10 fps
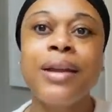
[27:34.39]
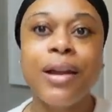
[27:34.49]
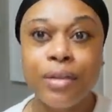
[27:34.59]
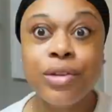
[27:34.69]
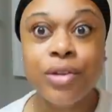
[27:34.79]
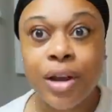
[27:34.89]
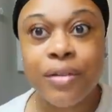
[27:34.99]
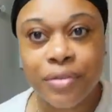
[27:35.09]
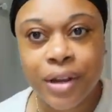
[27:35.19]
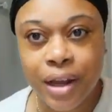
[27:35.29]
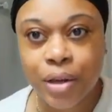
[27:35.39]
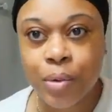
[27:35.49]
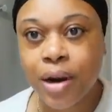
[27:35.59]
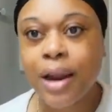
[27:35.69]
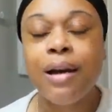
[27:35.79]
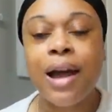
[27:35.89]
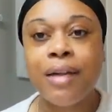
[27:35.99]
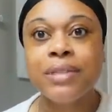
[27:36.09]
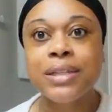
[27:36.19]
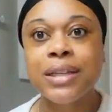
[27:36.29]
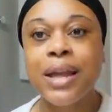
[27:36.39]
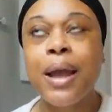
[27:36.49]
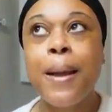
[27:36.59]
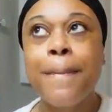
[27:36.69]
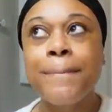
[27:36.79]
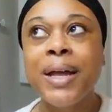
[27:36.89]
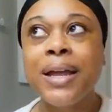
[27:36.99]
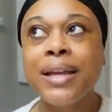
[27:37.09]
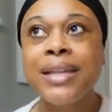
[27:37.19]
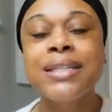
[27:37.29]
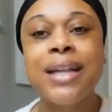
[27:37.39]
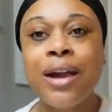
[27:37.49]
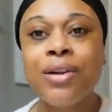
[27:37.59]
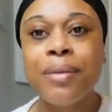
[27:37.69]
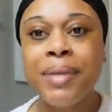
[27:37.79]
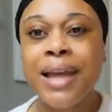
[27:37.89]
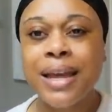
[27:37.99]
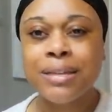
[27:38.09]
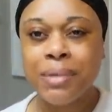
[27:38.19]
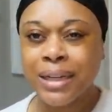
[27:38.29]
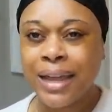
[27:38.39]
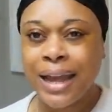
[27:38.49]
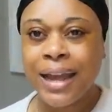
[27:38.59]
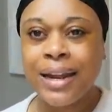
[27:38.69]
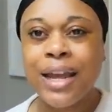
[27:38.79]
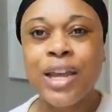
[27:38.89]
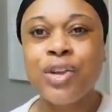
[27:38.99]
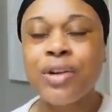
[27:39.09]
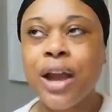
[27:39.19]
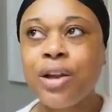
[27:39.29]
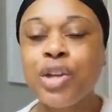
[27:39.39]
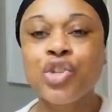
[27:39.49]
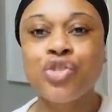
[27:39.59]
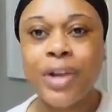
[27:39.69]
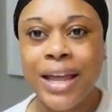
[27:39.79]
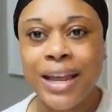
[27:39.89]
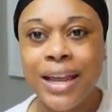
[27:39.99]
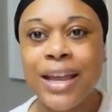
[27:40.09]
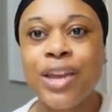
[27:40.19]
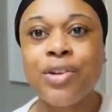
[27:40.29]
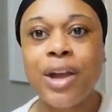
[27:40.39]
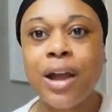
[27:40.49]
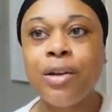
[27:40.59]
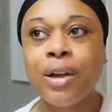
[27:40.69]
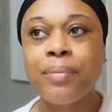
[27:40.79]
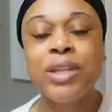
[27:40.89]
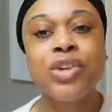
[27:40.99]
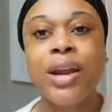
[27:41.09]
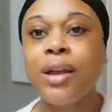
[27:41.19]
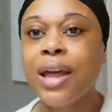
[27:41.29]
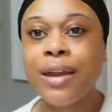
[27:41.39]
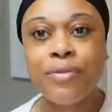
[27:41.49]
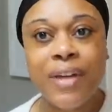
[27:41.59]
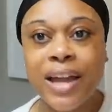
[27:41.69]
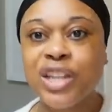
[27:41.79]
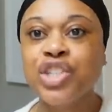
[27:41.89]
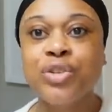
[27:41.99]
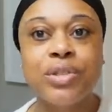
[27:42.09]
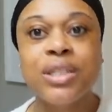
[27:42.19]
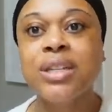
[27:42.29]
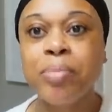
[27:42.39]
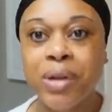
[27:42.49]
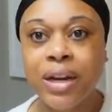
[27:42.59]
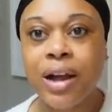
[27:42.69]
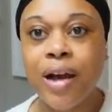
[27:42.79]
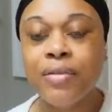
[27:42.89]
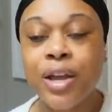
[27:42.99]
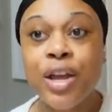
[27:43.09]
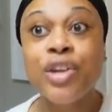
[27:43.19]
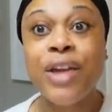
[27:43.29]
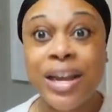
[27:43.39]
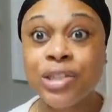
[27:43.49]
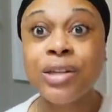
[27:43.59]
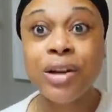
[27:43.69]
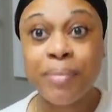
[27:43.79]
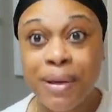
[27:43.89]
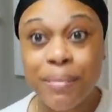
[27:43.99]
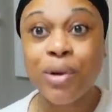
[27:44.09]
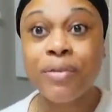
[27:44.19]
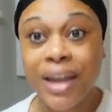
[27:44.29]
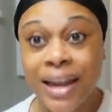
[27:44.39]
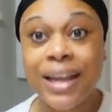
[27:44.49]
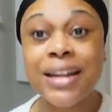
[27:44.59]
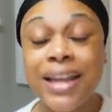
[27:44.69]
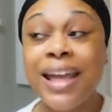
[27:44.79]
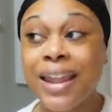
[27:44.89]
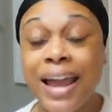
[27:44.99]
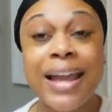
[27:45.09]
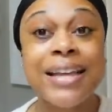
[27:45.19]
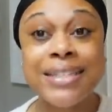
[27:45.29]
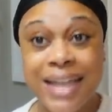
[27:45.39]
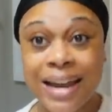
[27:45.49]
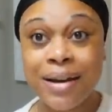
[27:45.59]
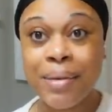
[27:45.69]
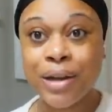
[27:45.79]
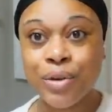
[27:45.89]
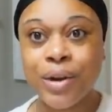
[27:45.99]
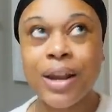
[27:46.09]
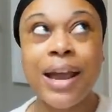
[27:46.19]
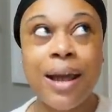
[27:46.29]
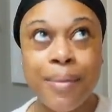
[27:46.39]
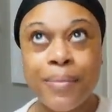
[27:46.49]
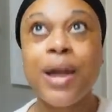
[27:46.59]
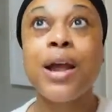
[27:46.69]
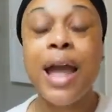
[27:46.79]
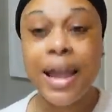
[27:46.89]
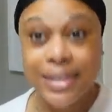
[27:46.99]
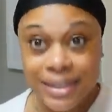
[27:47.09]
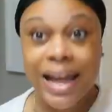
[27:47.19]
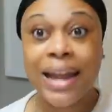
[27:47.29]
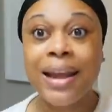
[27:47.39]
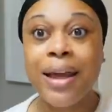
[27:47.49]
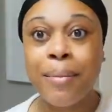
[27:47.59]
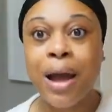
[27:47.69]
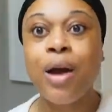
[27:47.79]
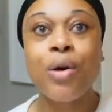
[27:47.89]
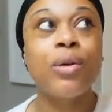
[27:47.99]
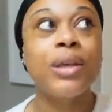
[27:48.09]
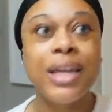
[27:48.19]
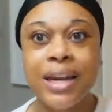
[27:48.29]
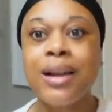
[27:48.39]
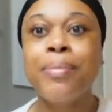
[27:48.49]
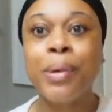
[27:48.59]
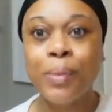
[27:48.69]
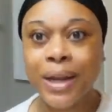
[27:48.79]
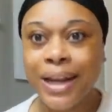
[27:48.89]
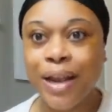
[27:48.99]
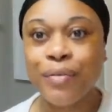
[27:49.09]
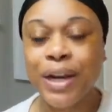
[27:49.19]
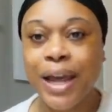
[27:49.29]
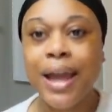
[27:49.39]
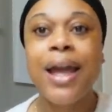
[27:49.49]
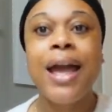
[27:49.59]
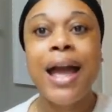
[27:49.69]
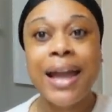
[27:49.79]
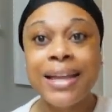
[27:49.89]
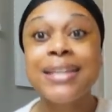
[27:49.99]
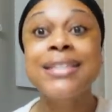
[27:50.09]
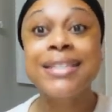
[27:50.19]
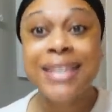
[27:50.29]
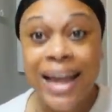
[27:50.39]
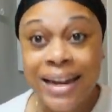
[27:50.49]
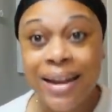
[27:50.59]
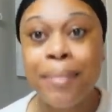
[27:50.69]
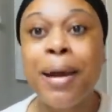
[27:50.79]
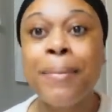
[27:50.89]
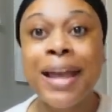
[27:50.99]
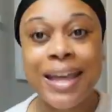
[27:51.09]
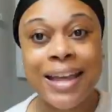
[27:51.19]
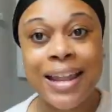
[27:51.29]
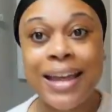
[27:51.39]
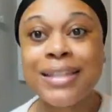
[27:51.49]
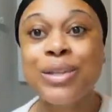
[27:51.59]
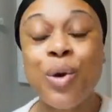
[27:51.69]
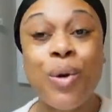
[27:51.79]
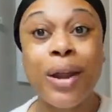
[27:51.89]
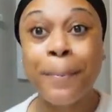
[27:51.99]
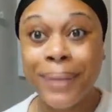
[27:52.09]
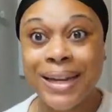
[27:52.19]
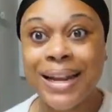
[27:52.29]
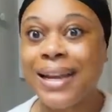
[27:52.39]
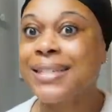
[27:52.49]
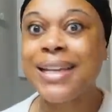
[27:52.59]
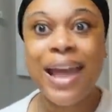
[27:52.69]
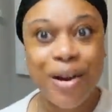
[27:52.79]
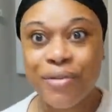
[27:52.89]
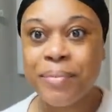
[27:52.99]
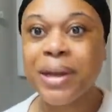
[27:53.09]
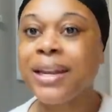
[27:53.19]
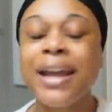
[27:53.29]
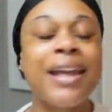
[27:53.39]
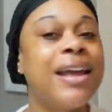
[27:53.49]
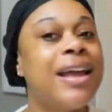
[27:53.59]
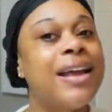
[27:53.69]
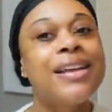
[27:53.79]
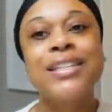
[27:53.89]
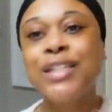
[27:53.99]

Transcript: Now, you're going to feel like you're working out, obviously, but it's not going to be as mundane and you're not going to dread it and you're not going to be trying to like find excuses to put it off. You're actually going to be motivated and like excited about doing it. Like, I'm excited about getting up and running every day. I get excited about my HIIT class on Mondays, every Monday.